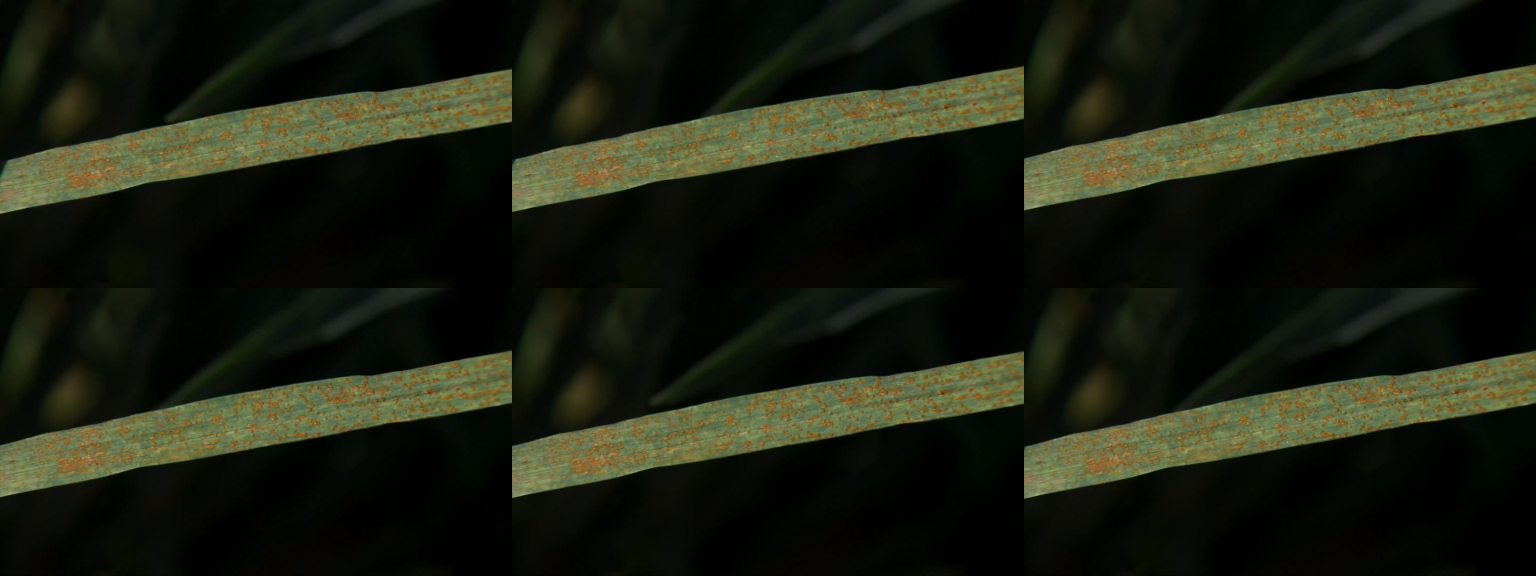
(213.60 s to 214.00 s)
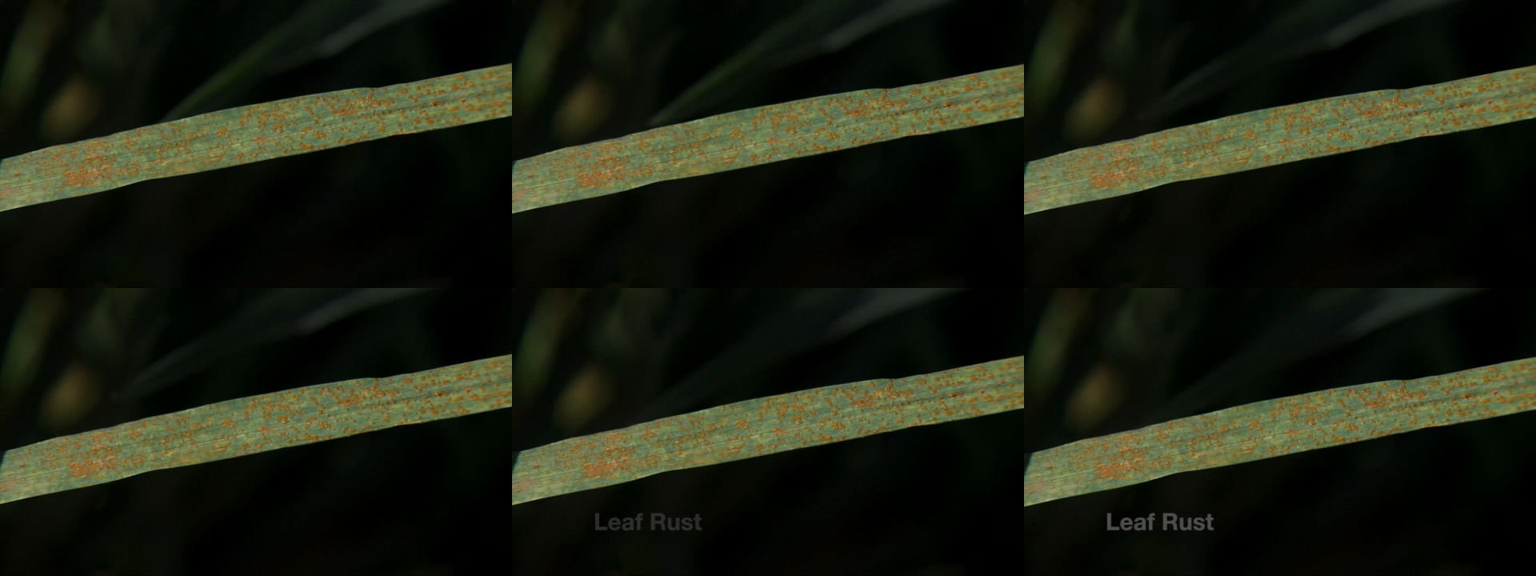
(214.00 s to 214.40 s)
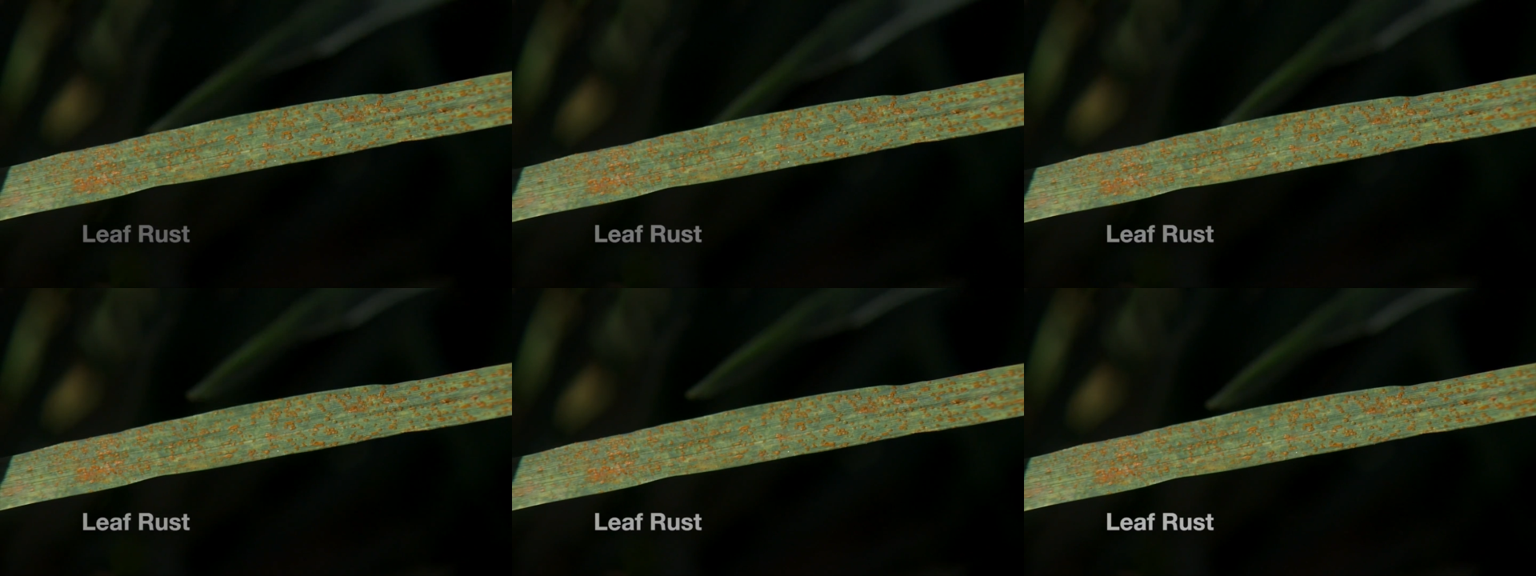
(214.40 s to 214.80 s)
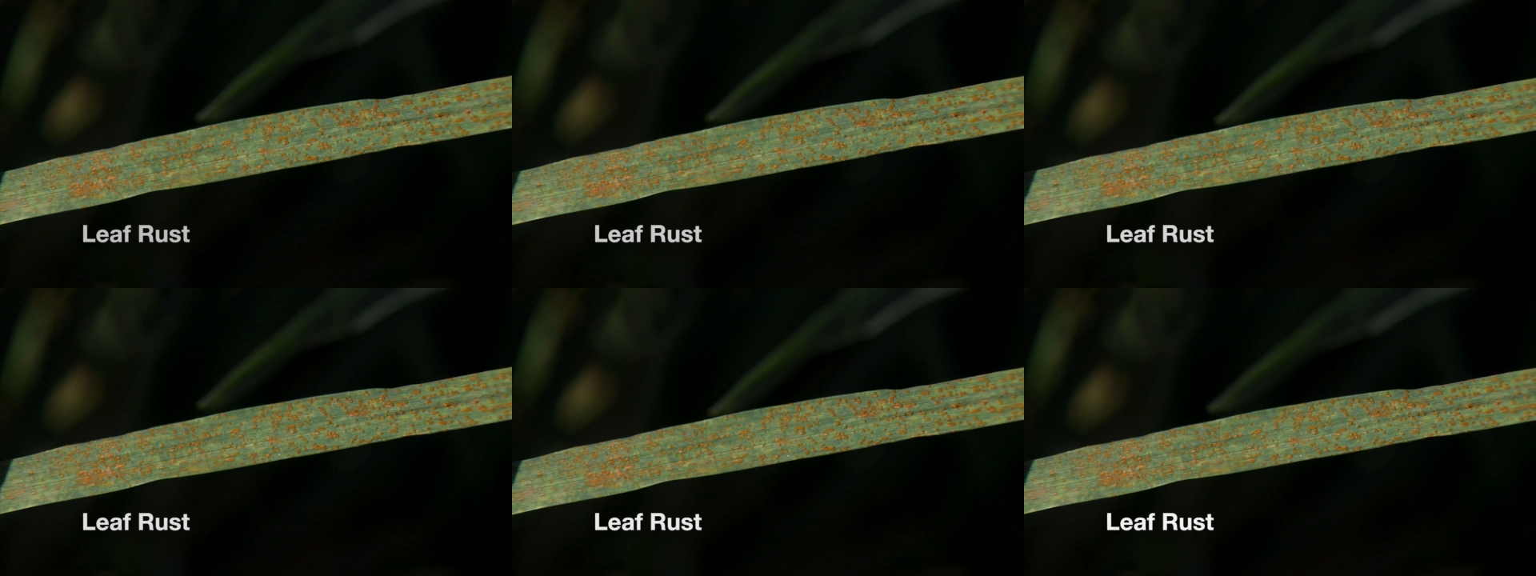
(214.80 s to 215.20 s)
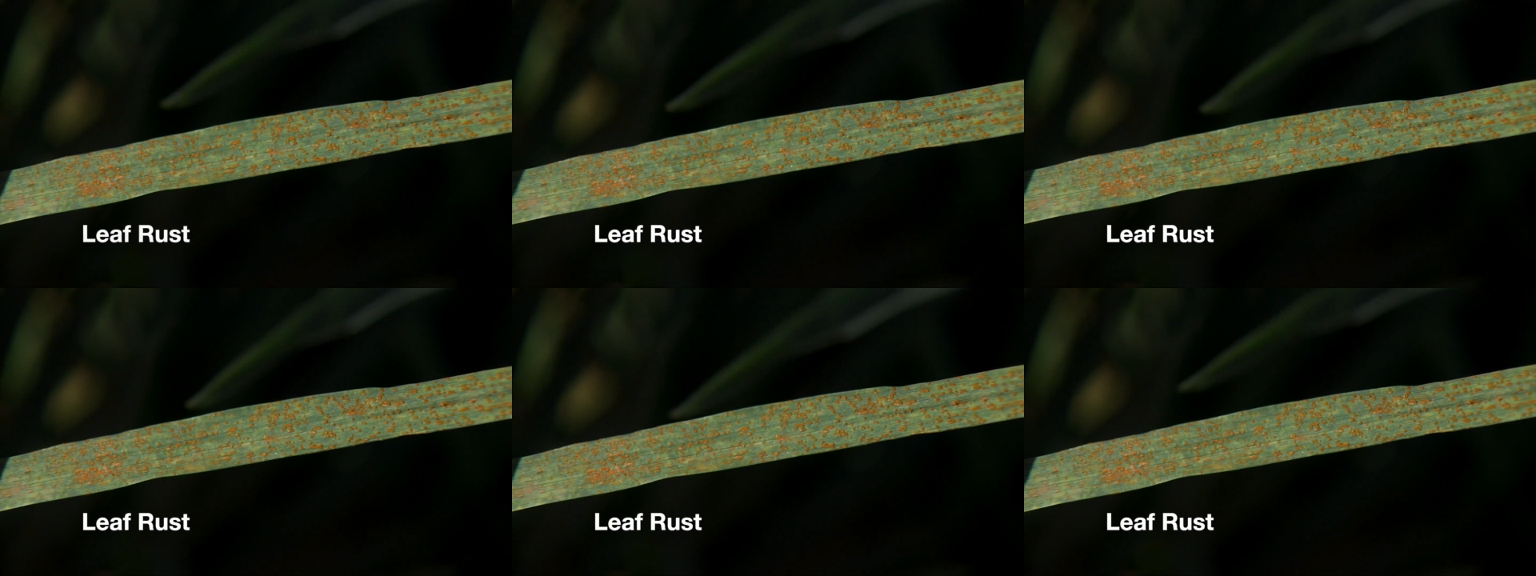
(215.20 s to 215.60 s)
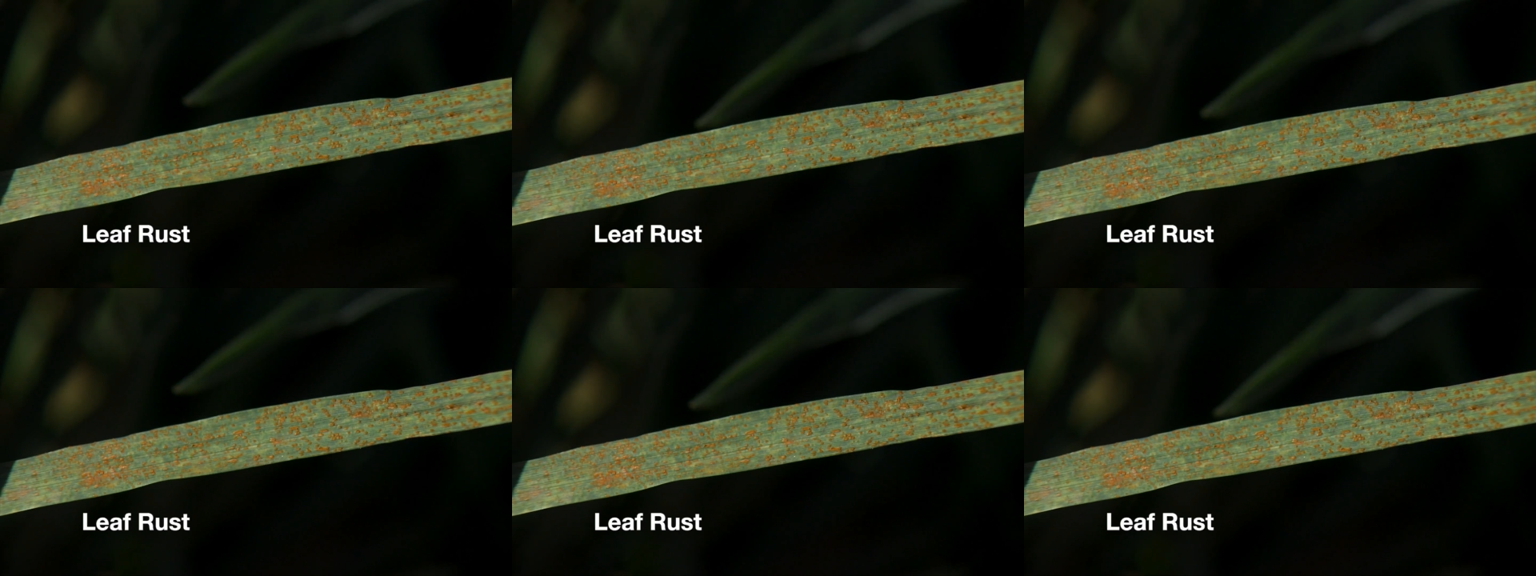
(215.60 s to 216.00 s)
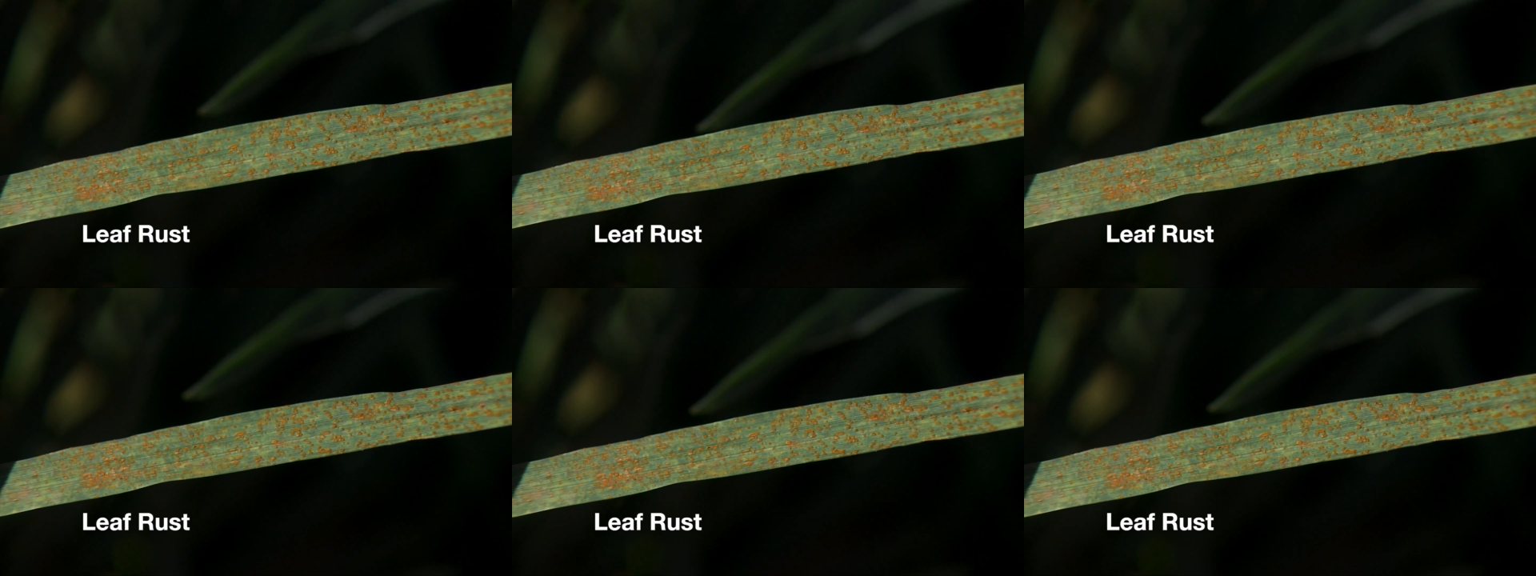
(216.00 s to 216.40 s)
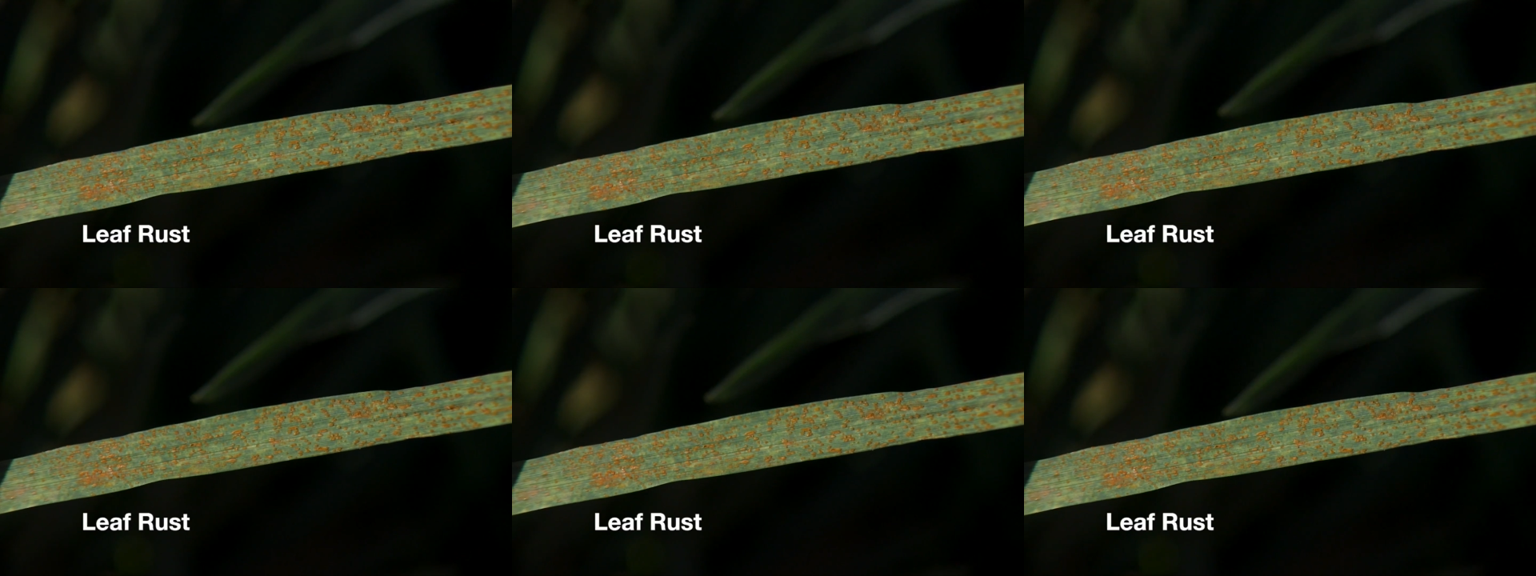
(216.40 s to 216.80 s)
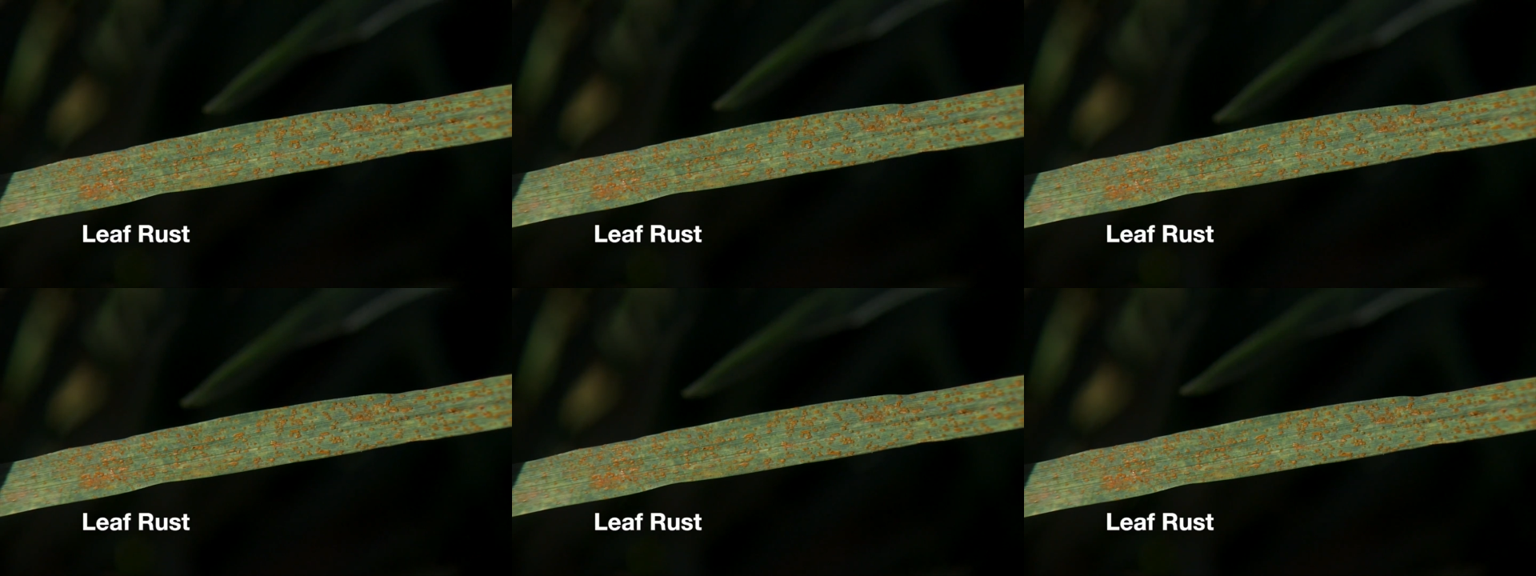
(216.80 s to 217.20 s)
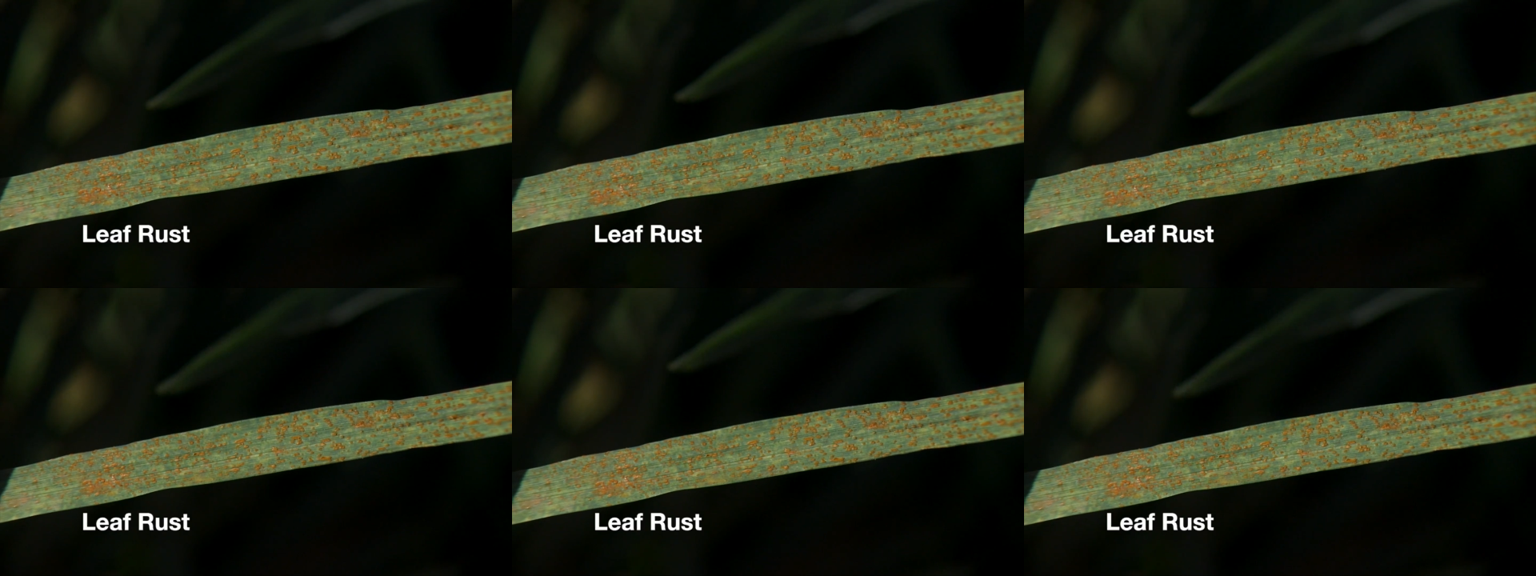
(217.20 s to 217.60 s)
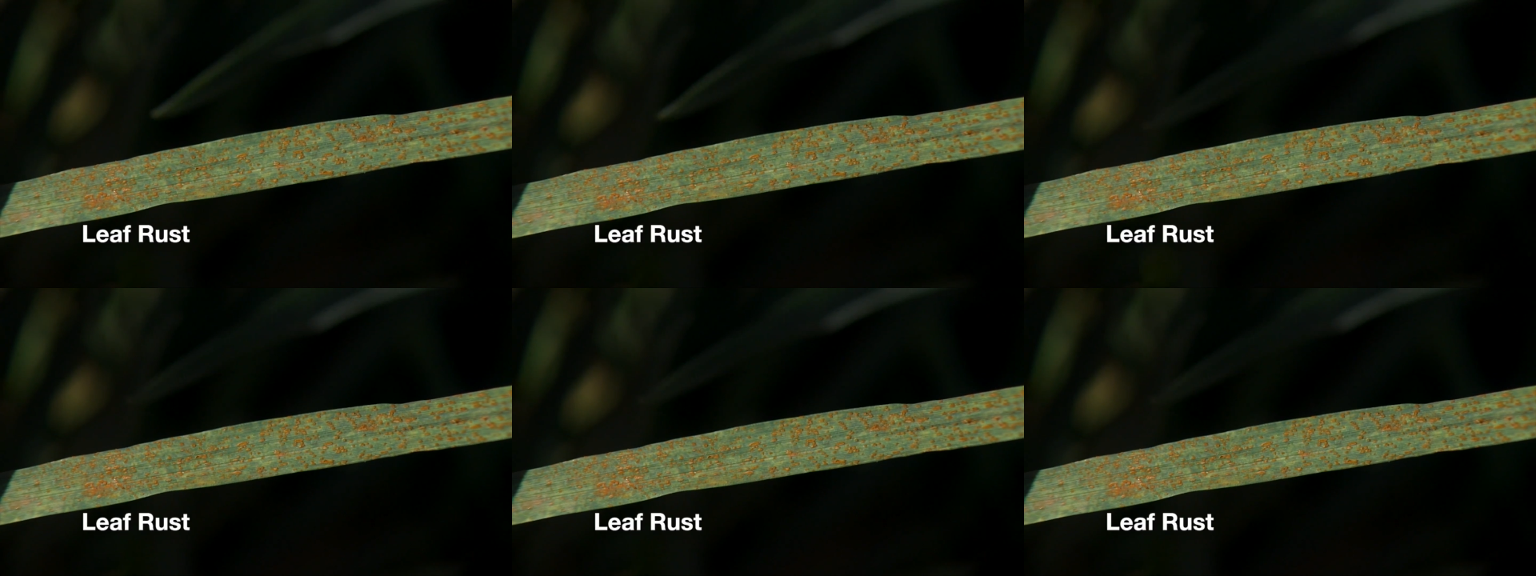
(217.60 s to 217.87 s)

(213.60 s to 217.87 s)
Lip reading: (no speaker visible)